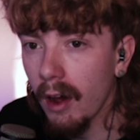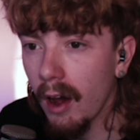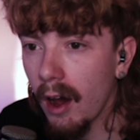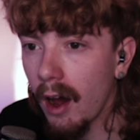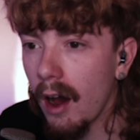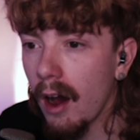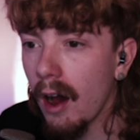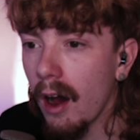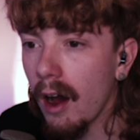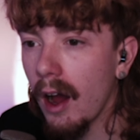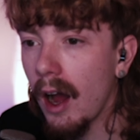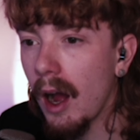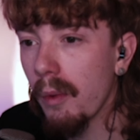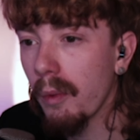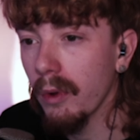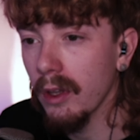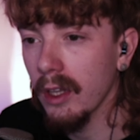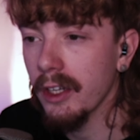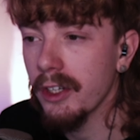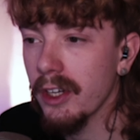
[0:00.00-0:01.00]
I
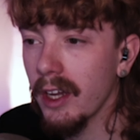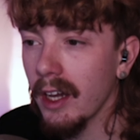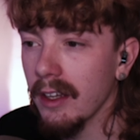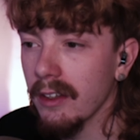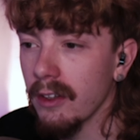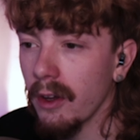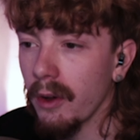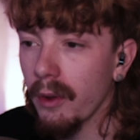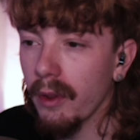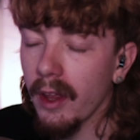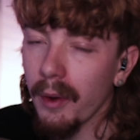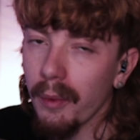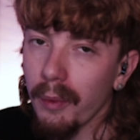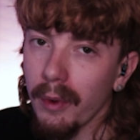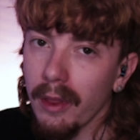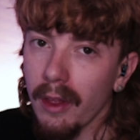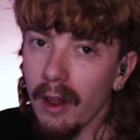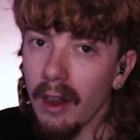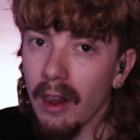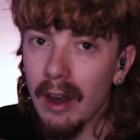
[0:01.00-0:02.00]
will let you guys know that
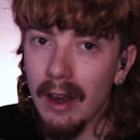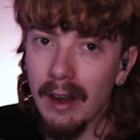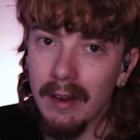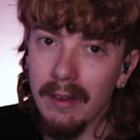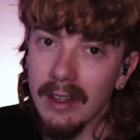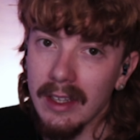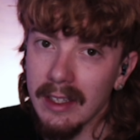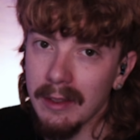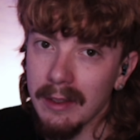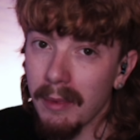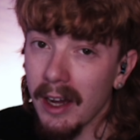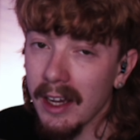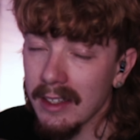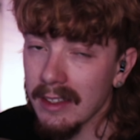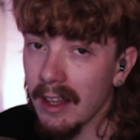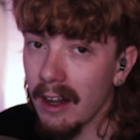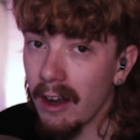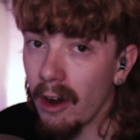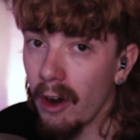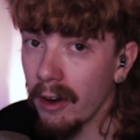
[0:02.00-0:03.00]
with a lot of these mice
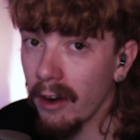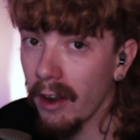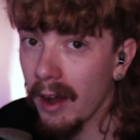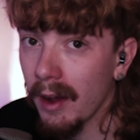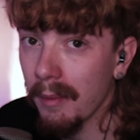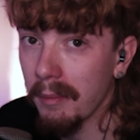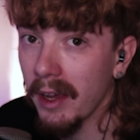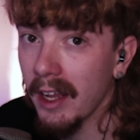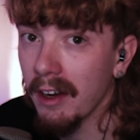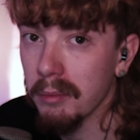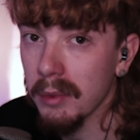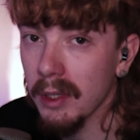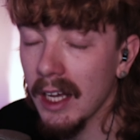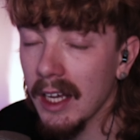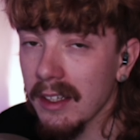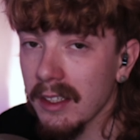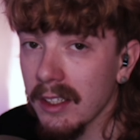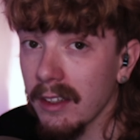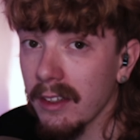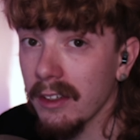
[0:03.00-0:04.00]
that are not made of
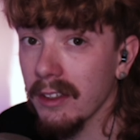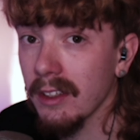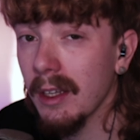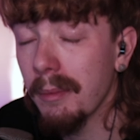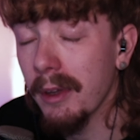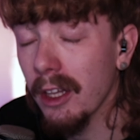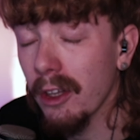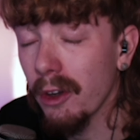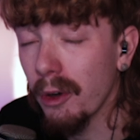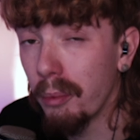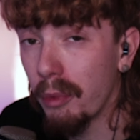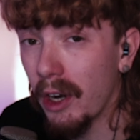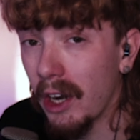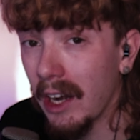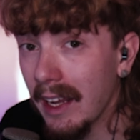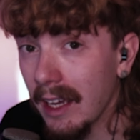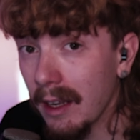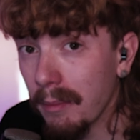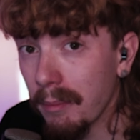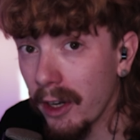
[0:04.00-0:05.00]
plastic, there's going to be a little
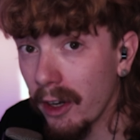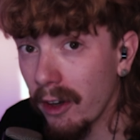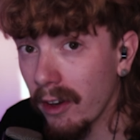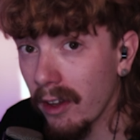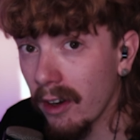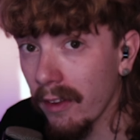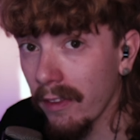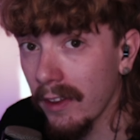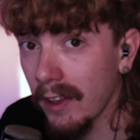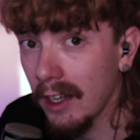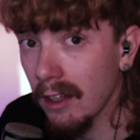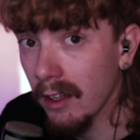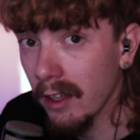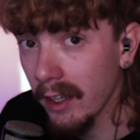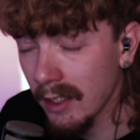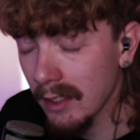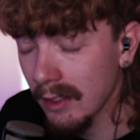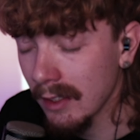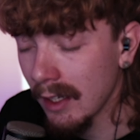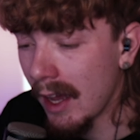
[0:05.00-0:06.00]
break-in period on the
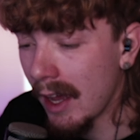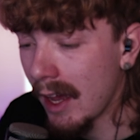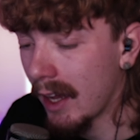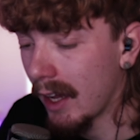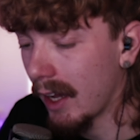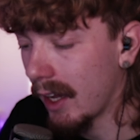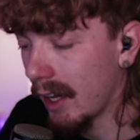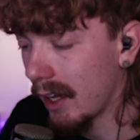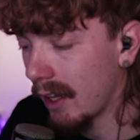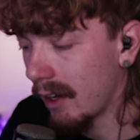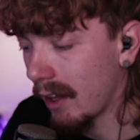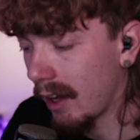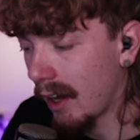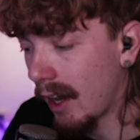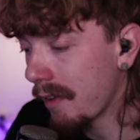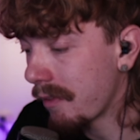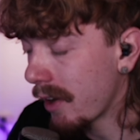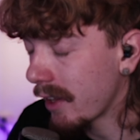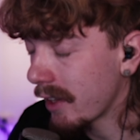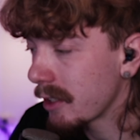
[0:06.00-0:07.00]
clicks. And
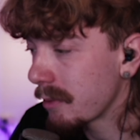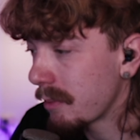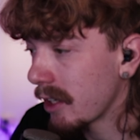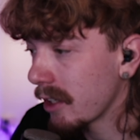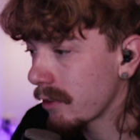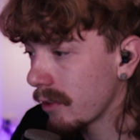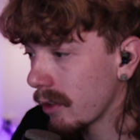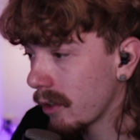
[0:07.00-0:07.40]
I've had this mouse for a long